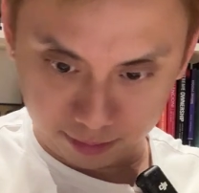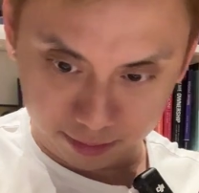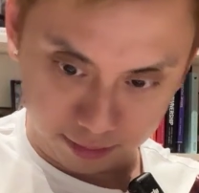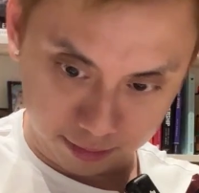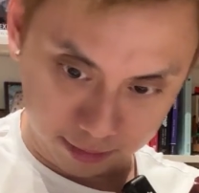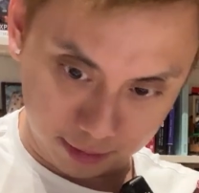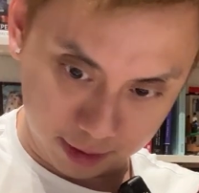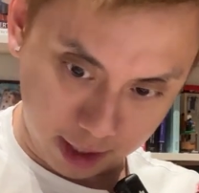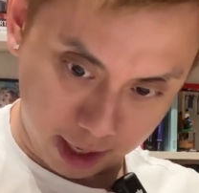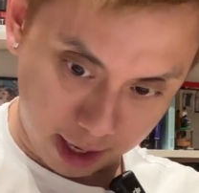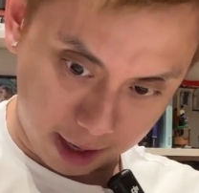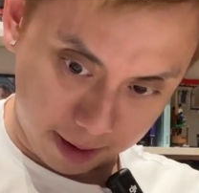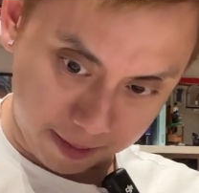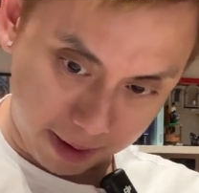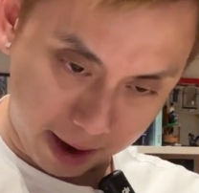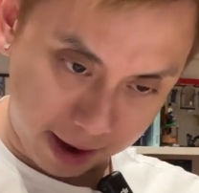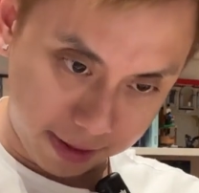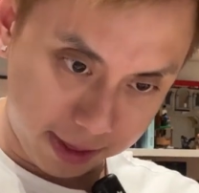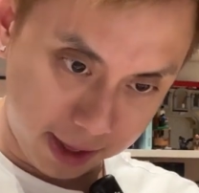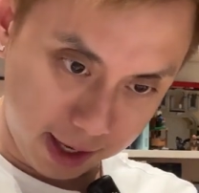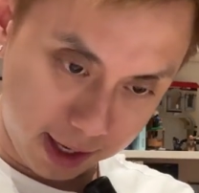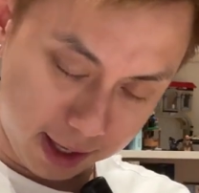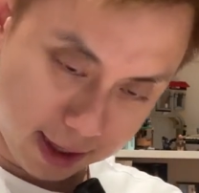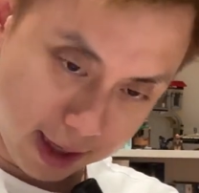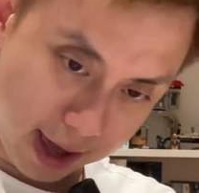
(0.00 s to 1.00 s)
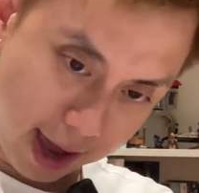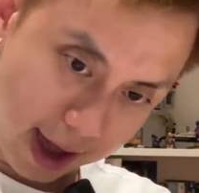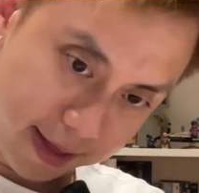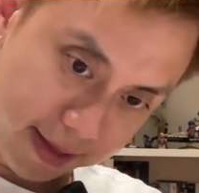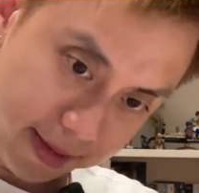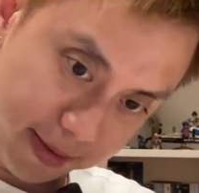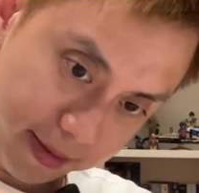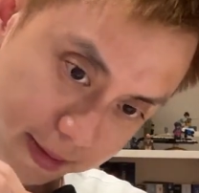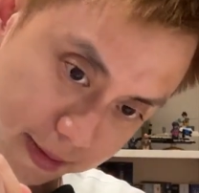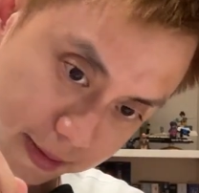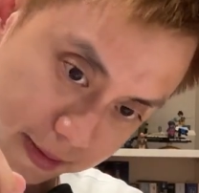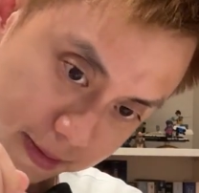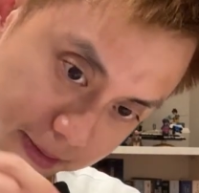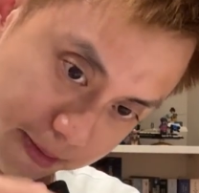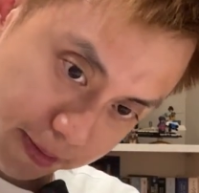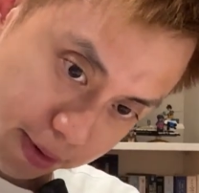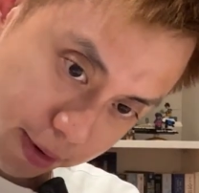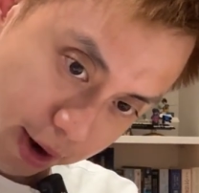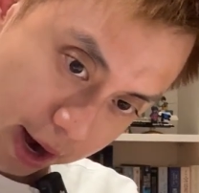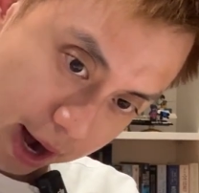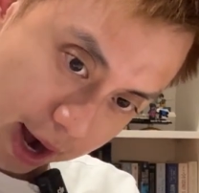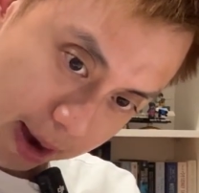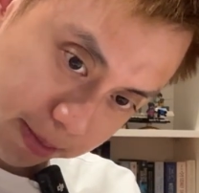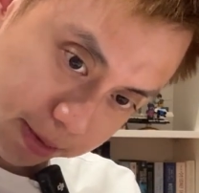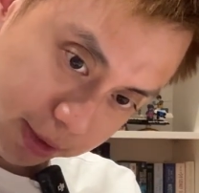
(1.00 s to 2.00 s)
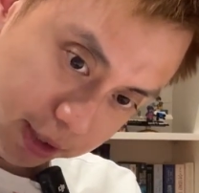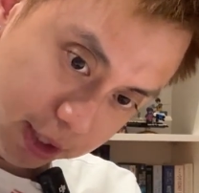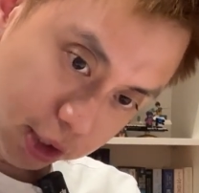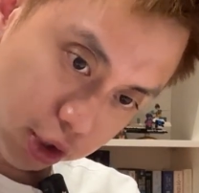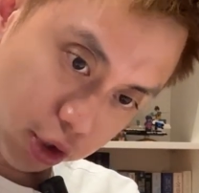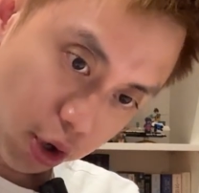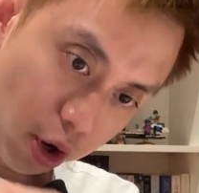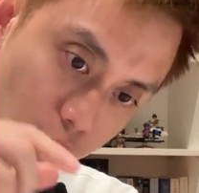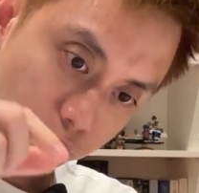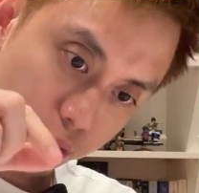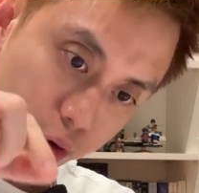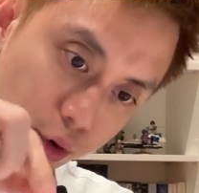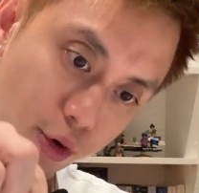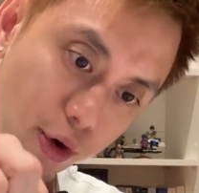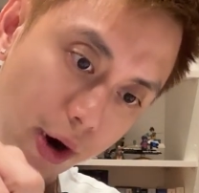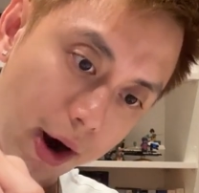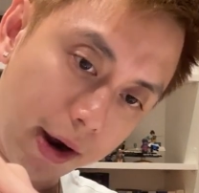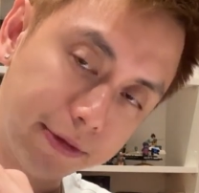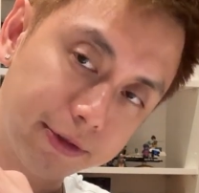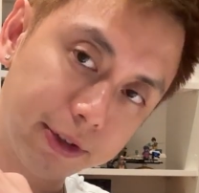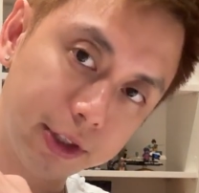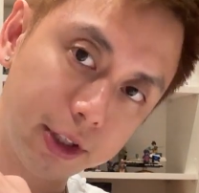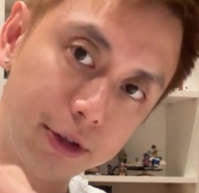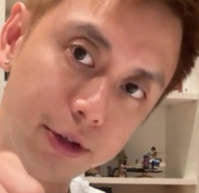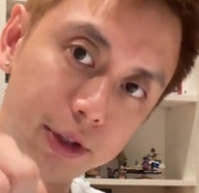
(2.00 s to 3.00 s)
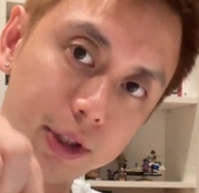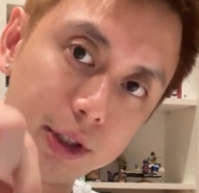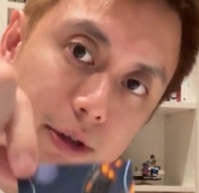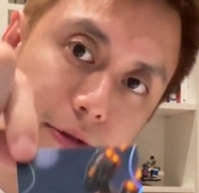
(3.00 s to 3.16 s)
Yeah, I think that perhaps this autograph series, the